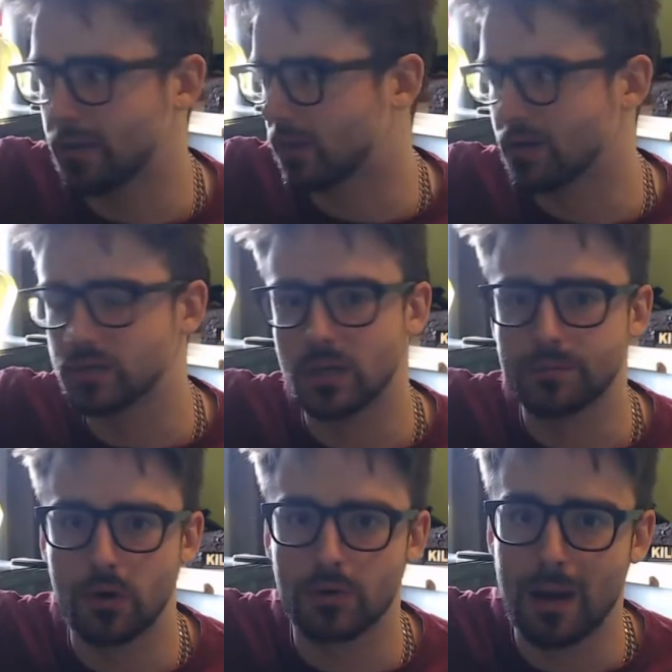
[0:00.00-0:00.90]
When I was a
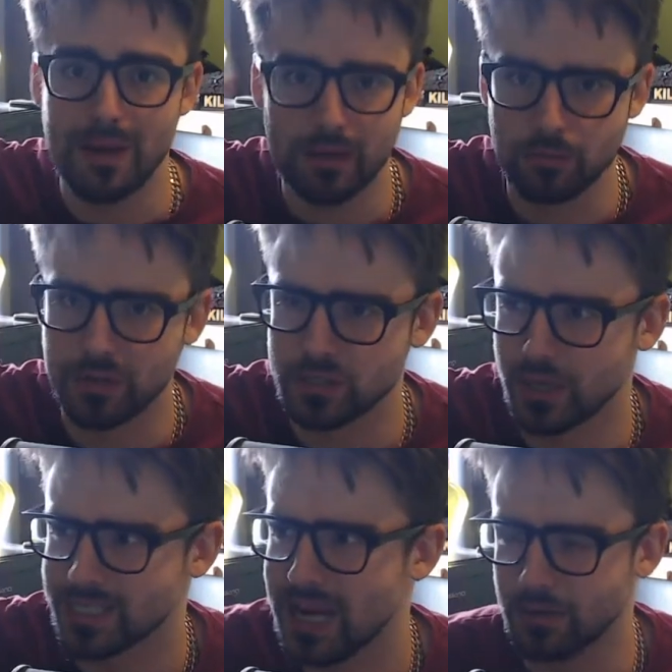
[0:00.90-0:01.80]
program, I had to
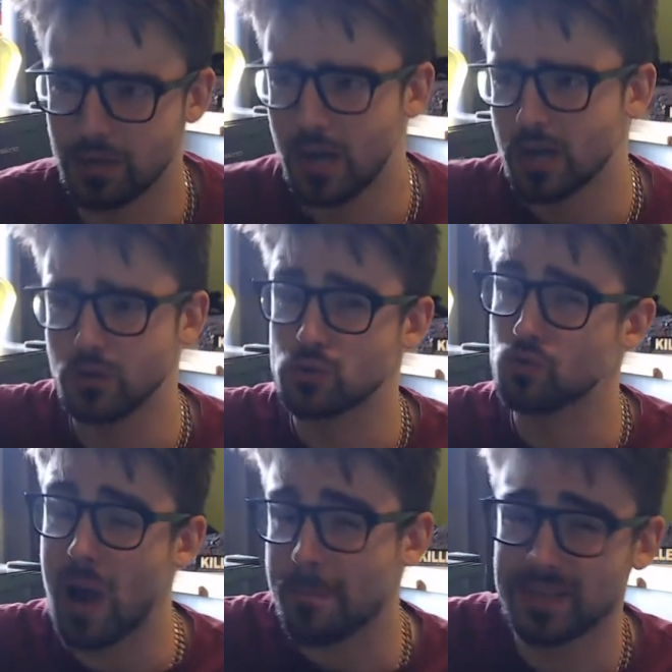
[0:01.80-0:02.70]
research how to use
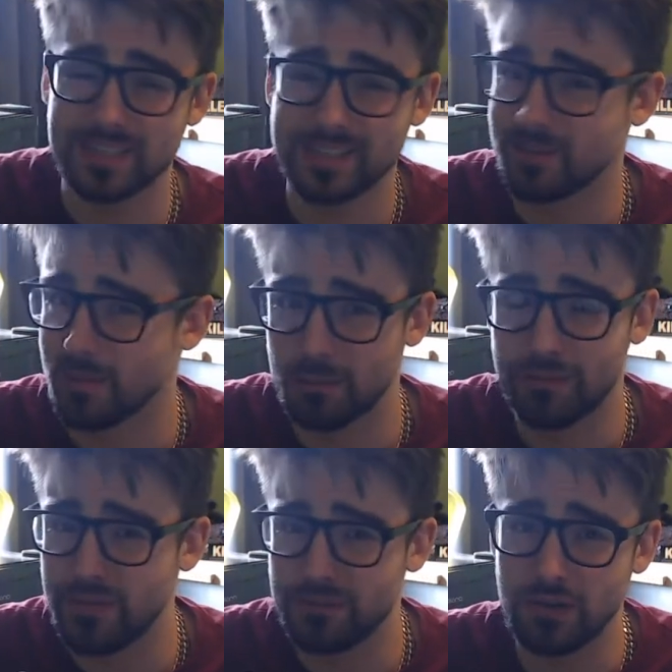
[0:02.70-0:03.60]
crappy system number
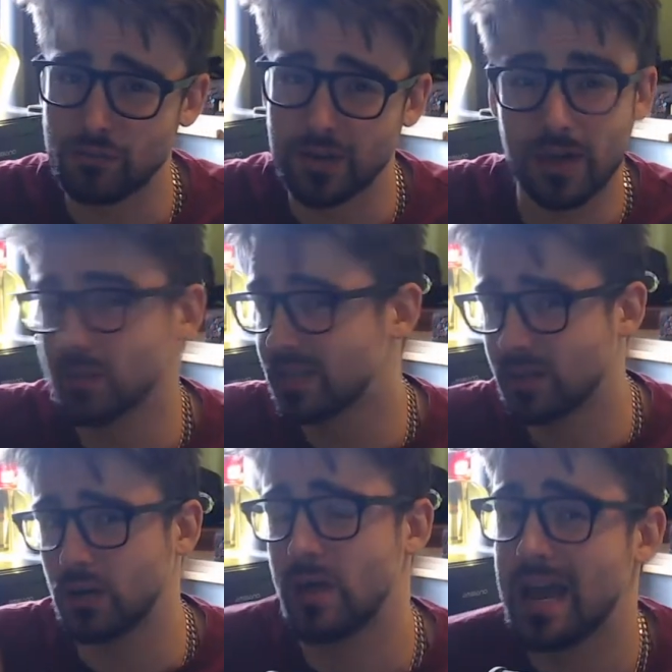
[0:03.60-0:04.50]
53 that I was never
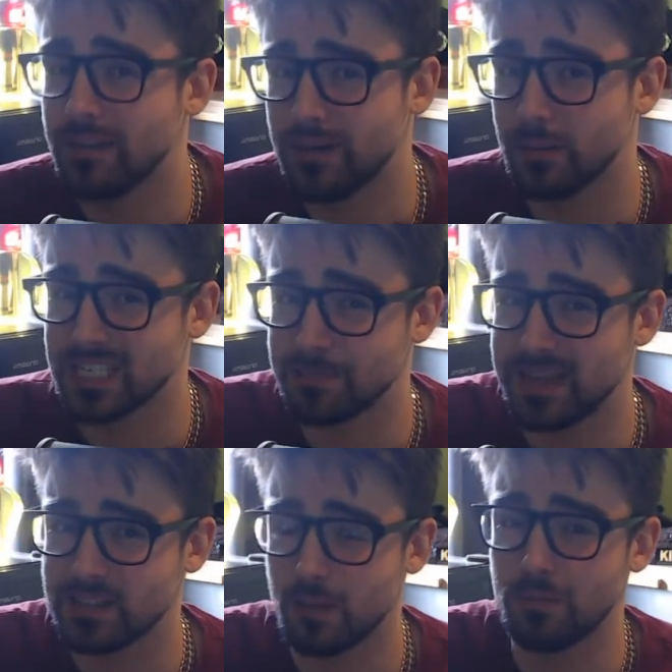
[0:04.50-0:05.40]
going to do anything in my spare
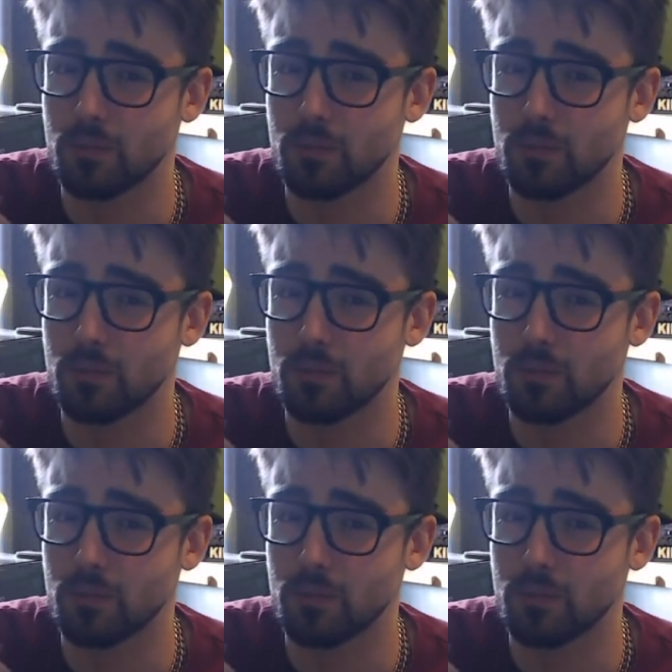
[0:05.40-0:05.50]
time with or